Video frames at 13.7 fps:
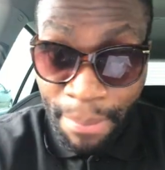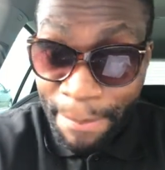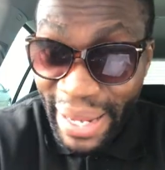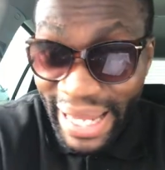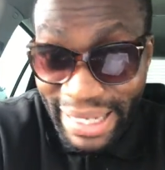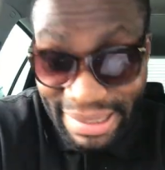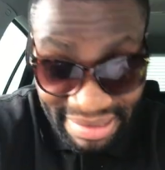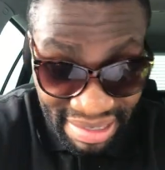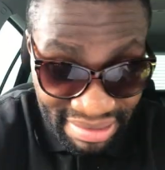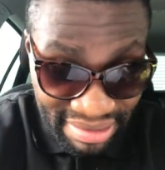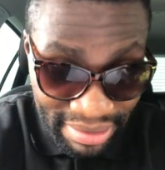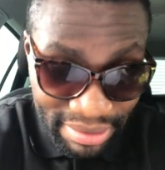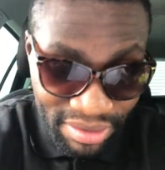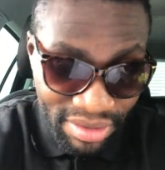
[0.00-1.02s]
paid
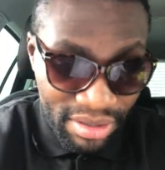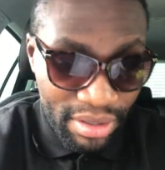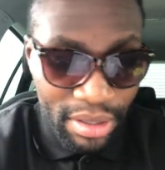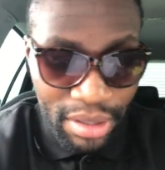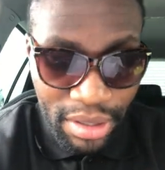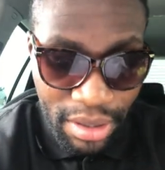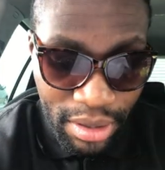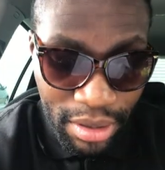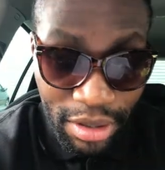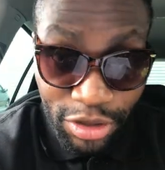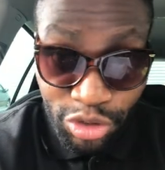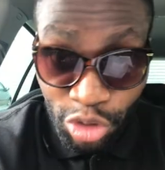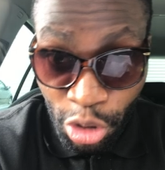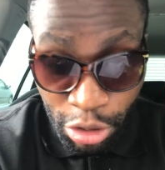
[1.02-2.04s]
assassins,
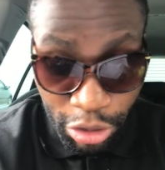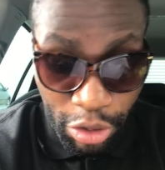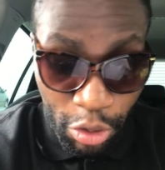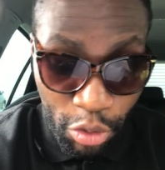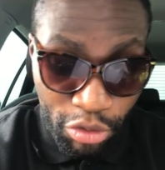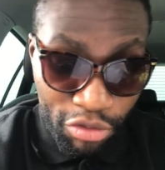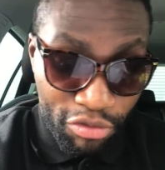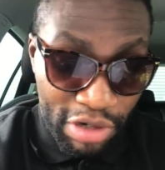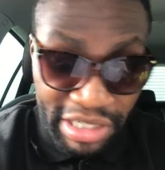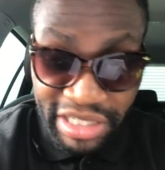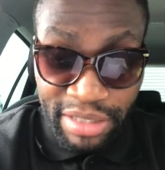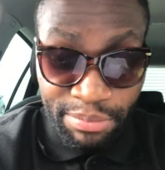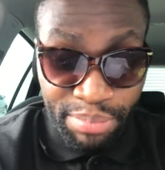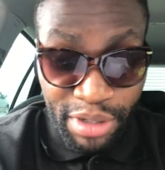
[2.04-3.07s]
turncoat
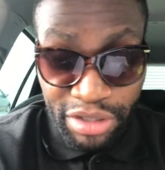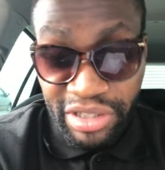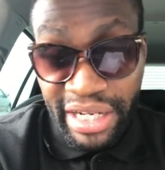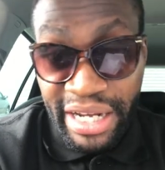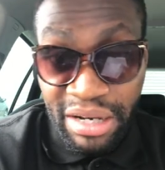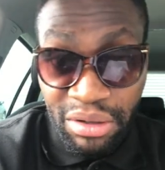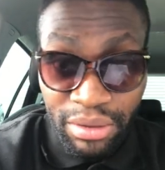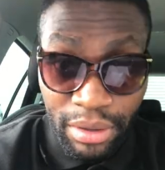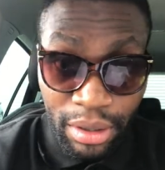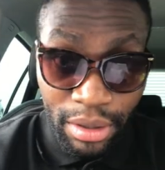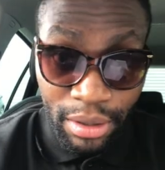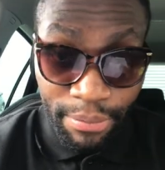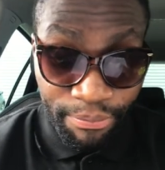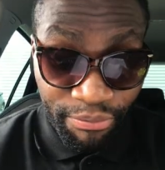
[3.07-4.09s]
Russian personnel,
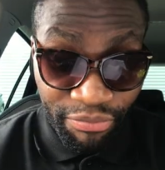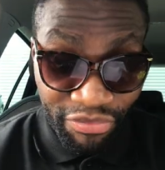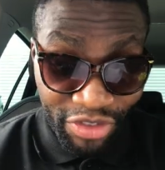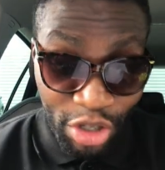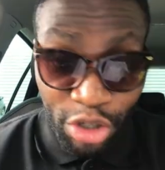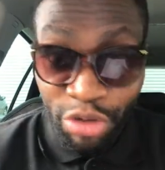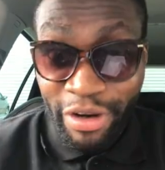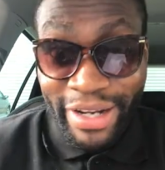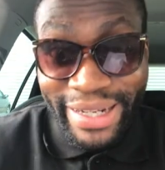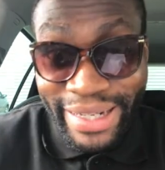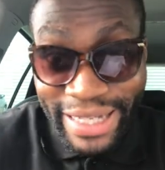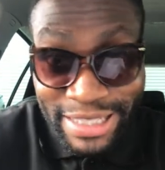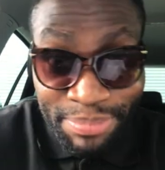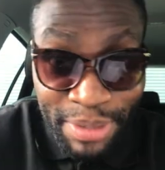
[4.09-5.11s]
the
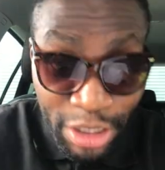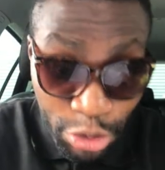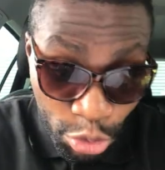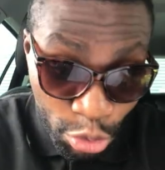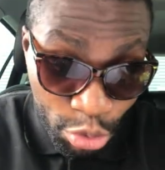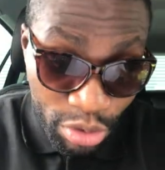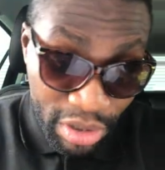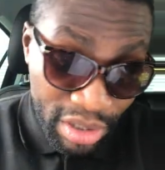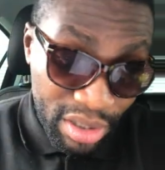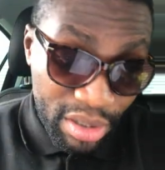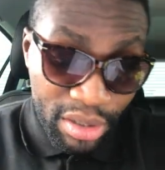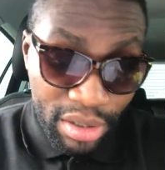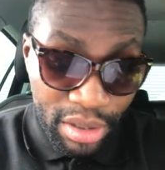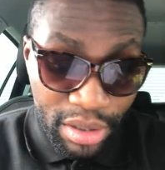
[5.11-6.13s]
Ukrainian SBU,
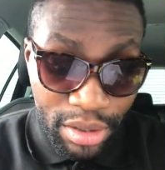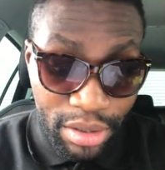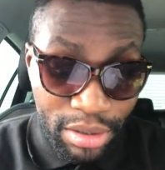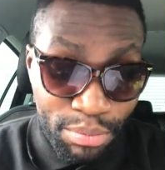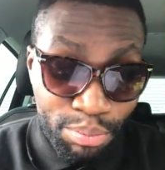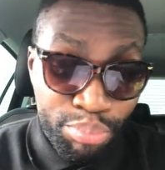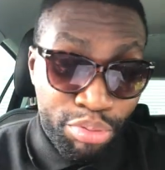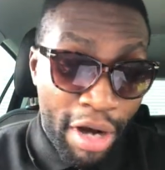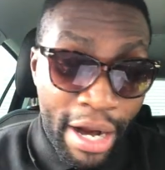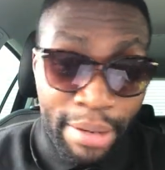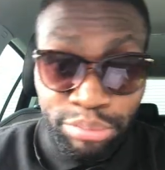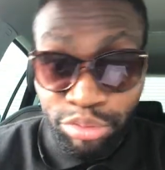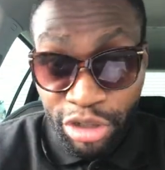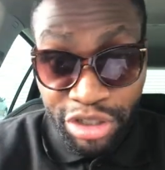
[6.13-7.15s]

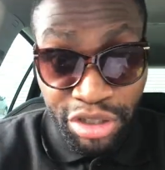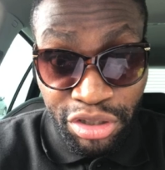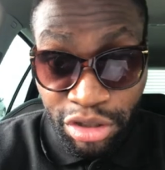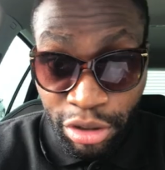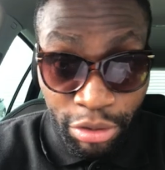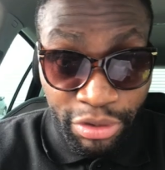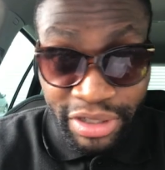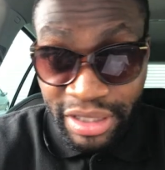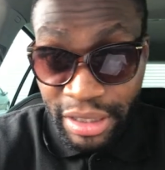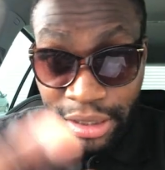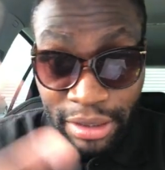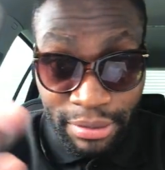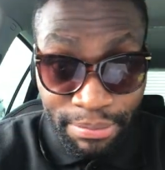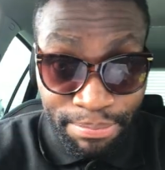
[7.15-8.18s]
bribed Russian
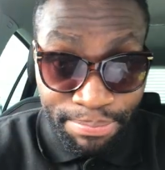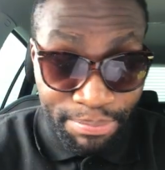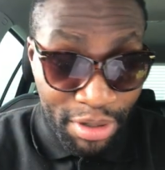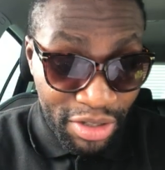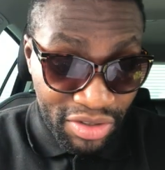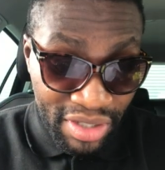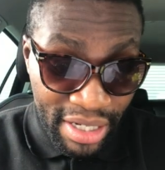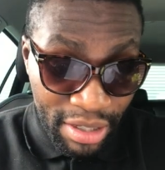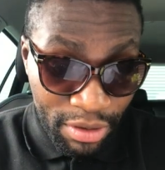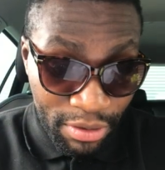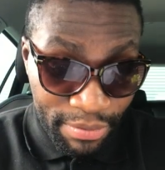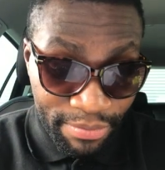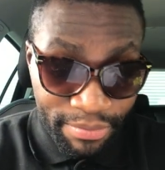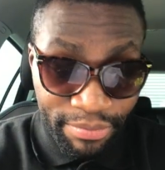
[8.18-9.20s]
security personnel,
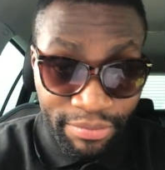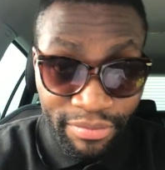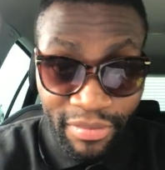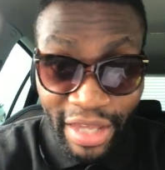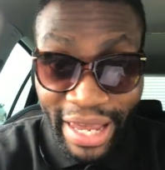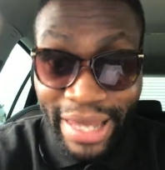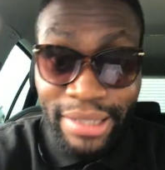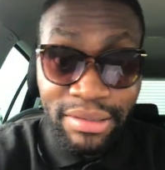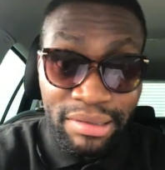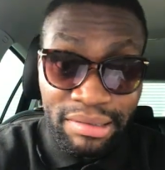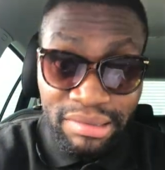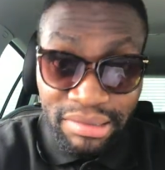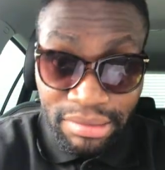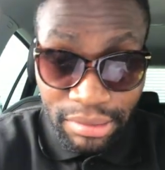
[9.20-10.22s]

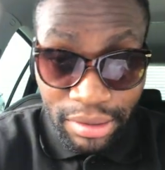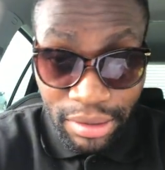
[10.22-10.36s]
haters.